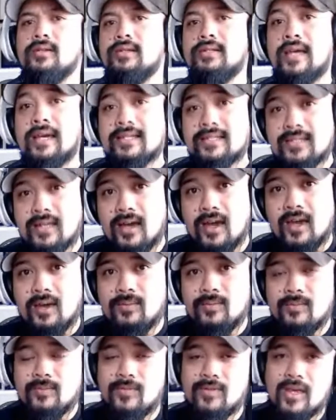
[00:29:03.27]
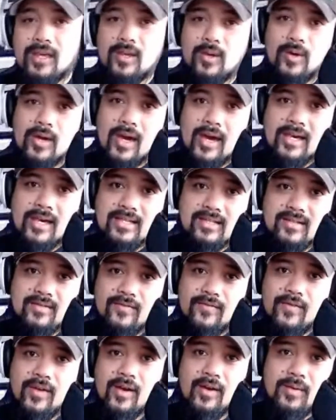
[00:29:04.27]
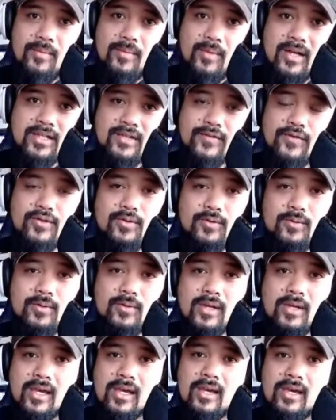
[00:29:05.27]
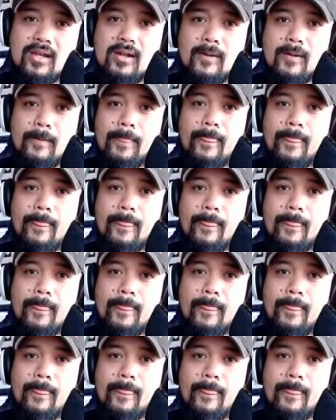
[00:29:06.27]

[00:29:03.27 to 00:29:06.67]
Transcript: next time, thank you guys very much for tuning in